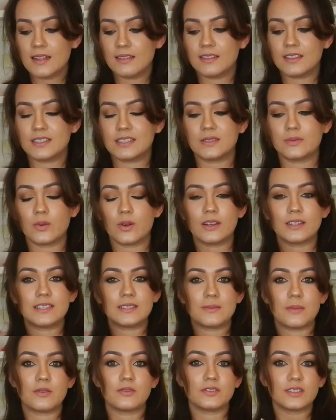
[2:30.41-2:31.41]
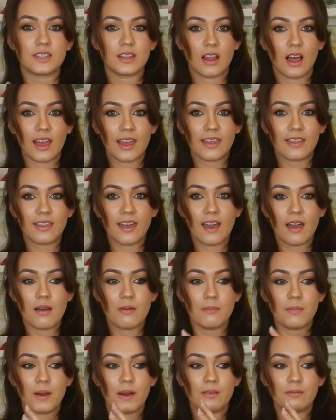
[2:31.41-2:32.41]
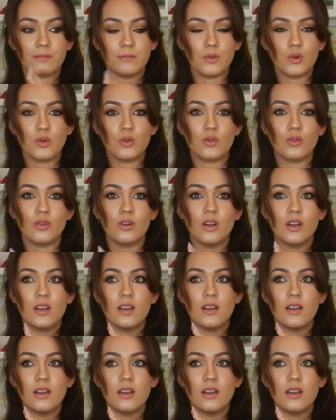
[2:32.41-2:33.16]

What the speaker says: This one smells like that, but more